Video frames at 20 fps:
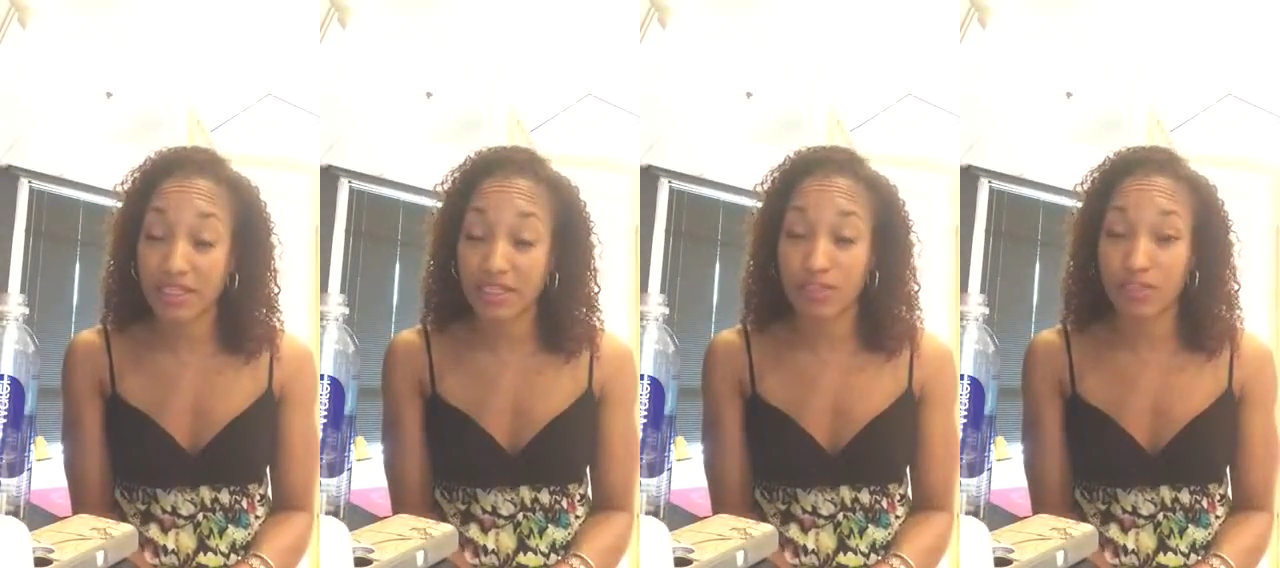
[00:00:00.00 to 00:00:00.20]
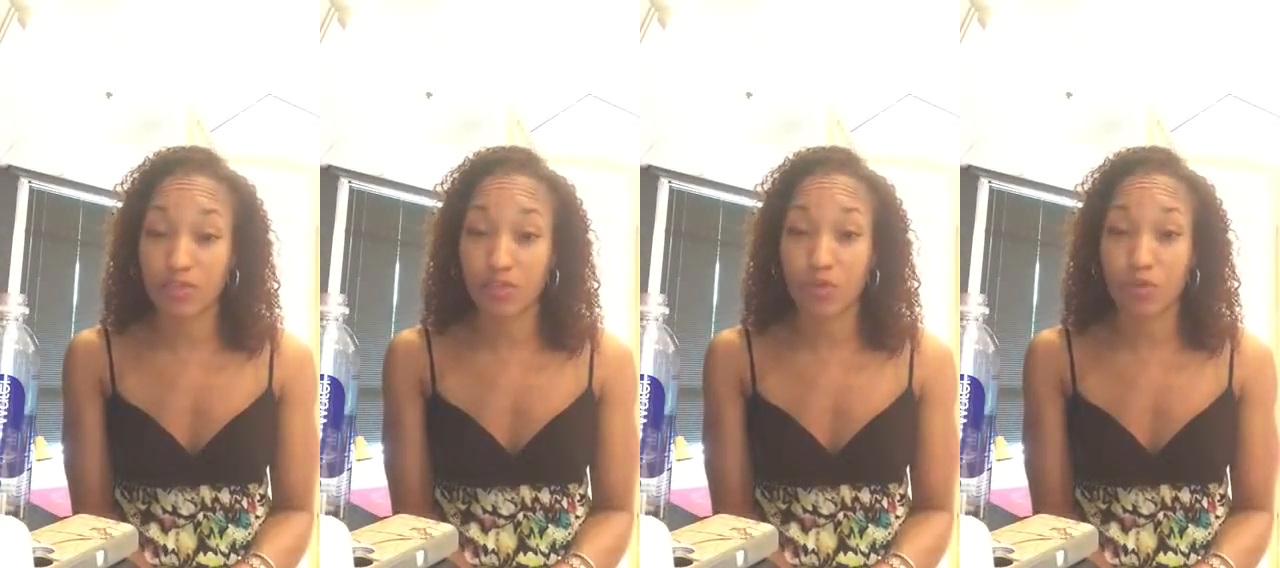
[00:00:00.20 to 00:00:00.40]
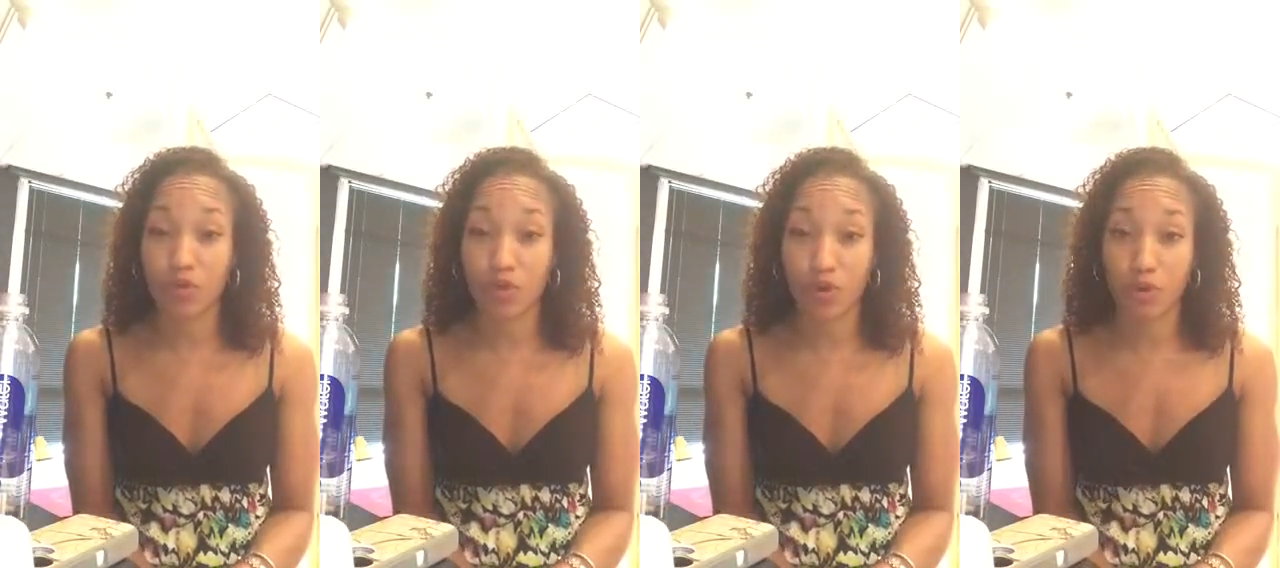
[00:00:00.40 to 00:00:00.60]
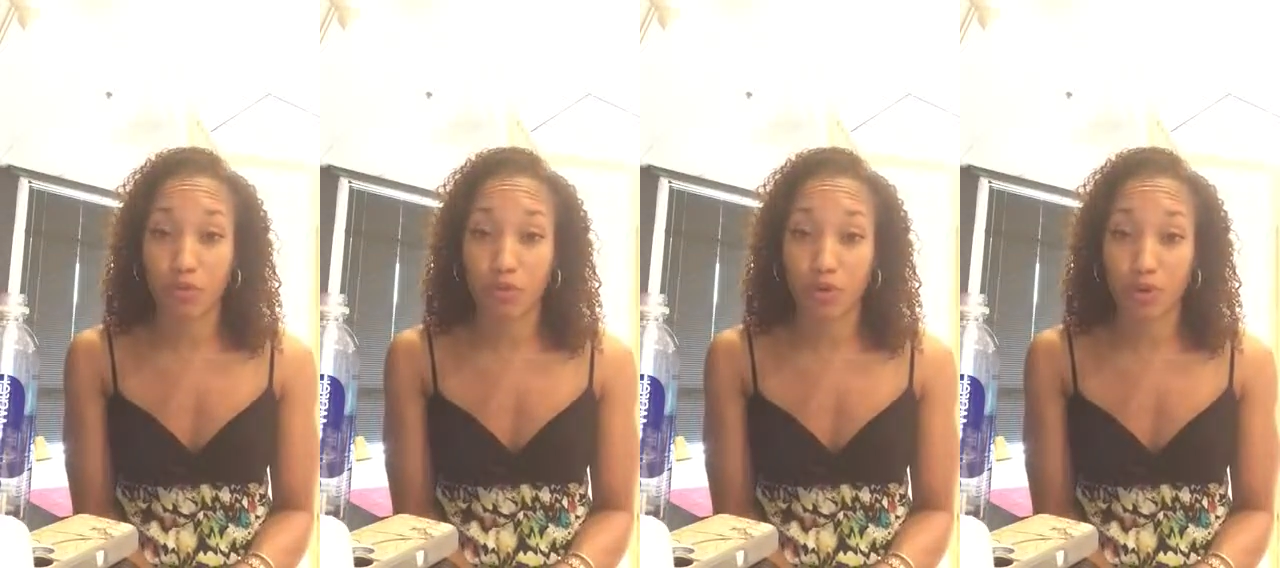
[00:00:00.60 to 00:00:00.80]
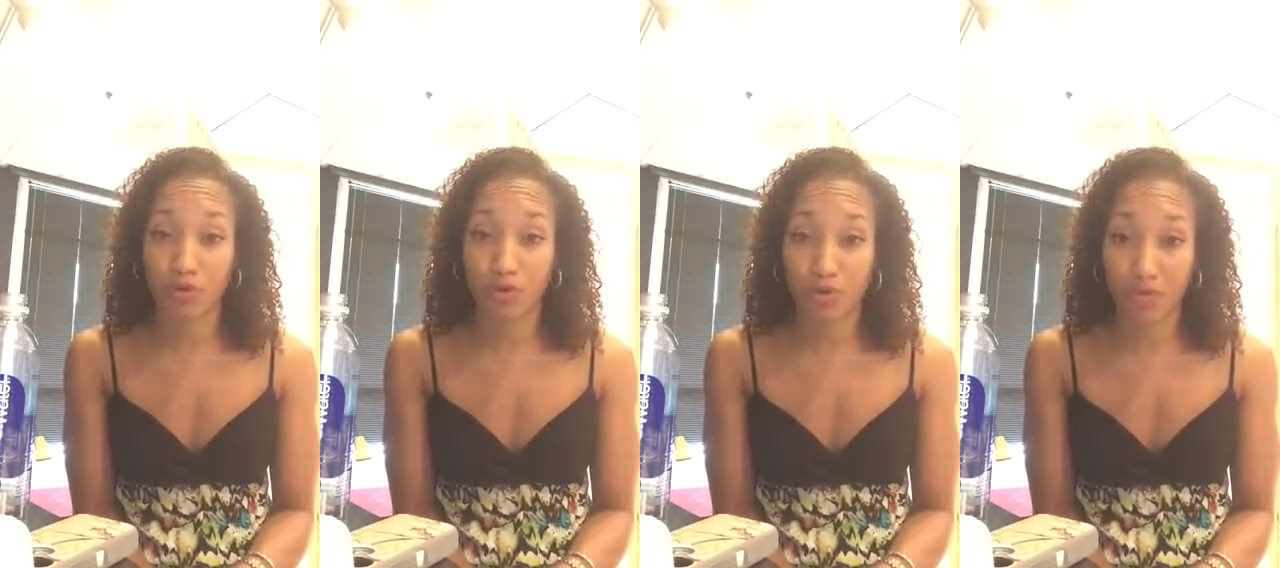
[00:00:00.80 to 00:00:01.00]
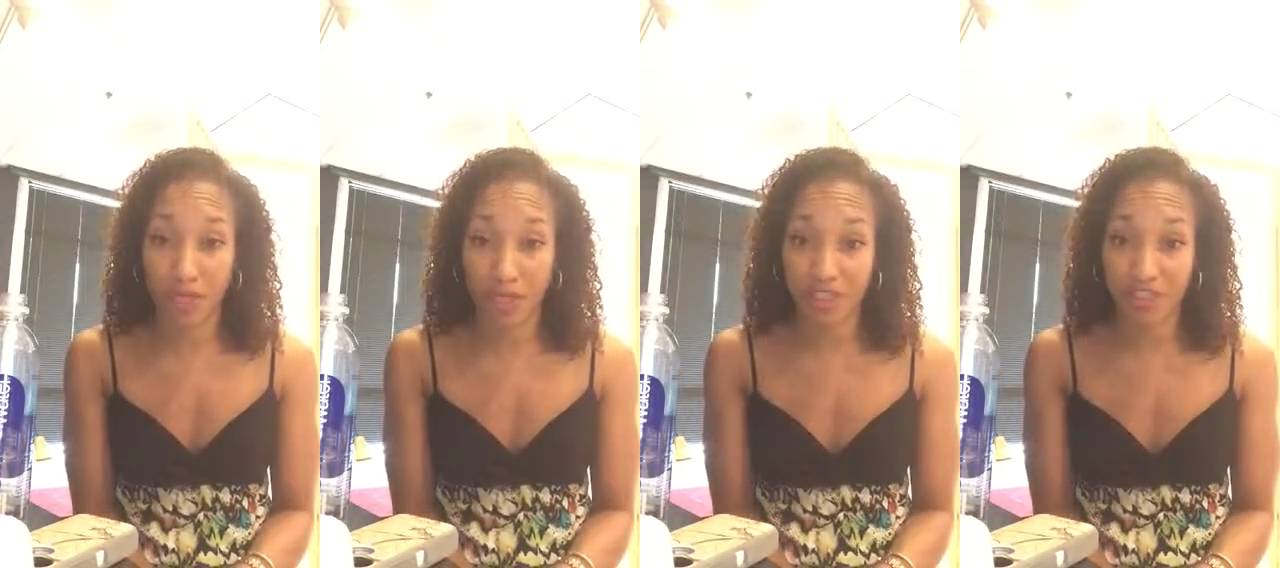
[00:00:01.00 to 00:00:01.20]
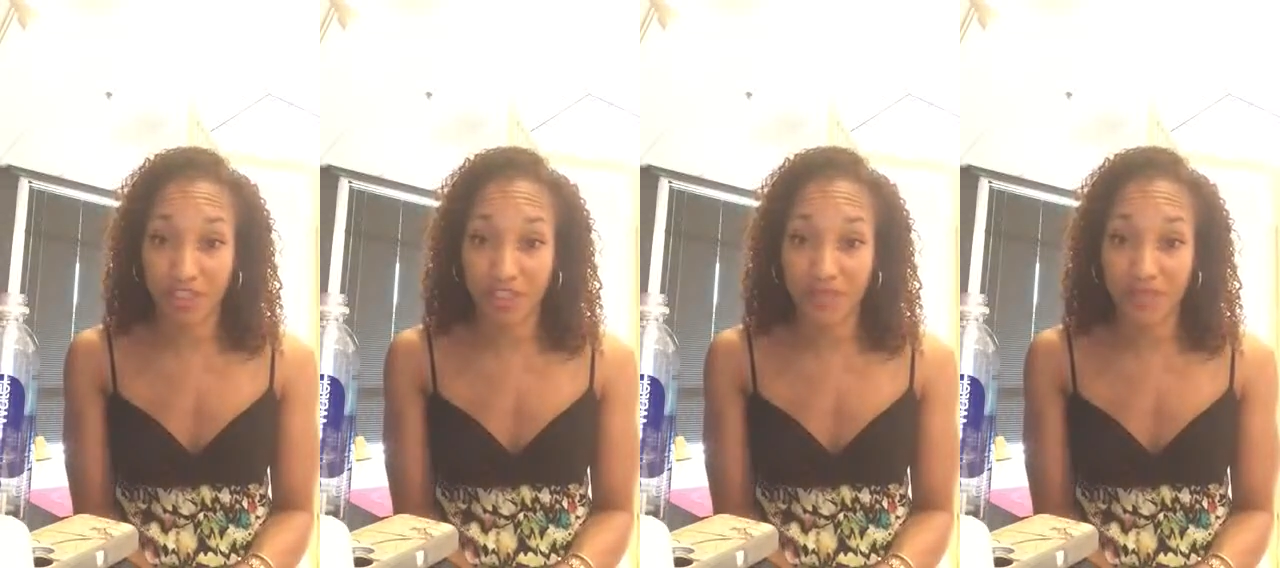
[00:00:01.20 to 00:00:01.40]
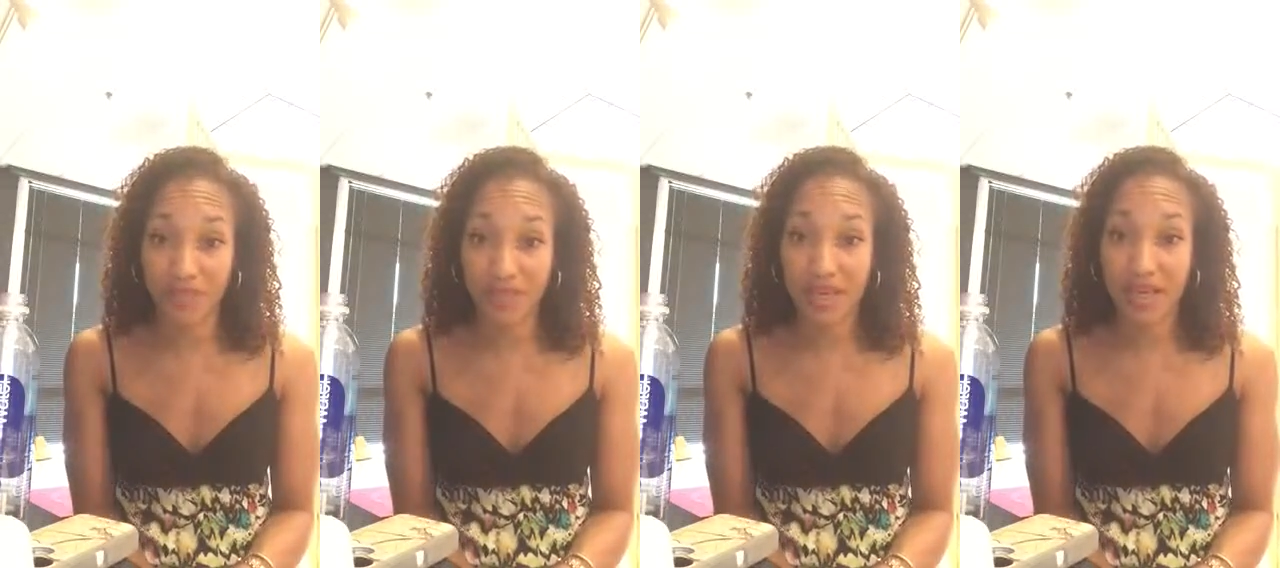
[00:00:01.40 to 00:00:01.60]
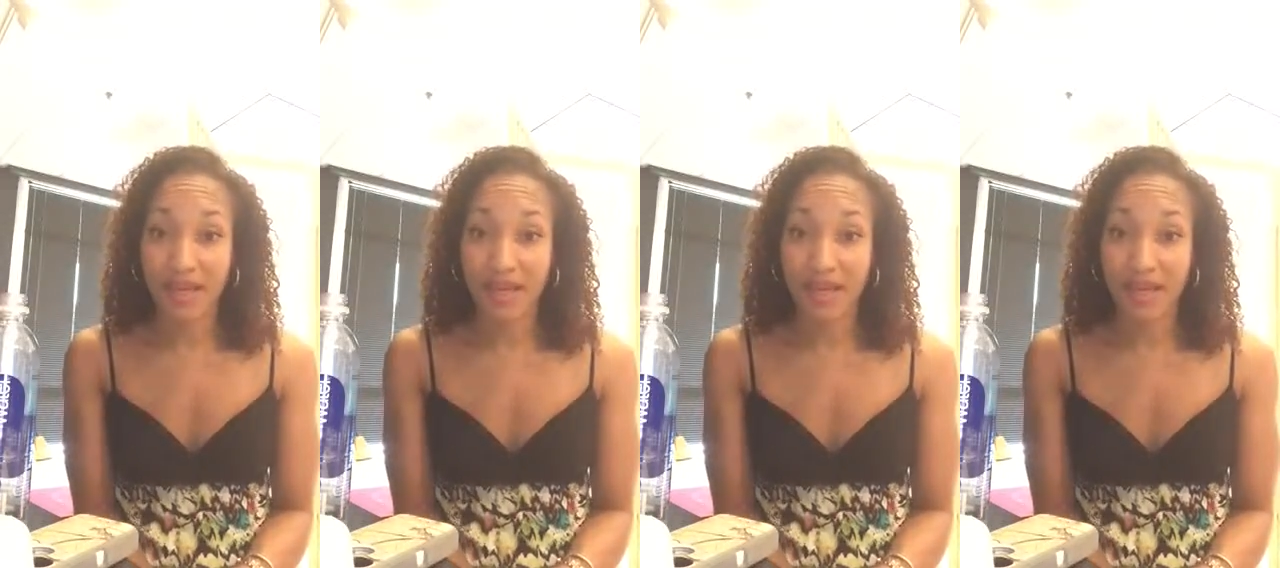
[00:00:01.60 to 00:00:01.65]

and you know more and more information.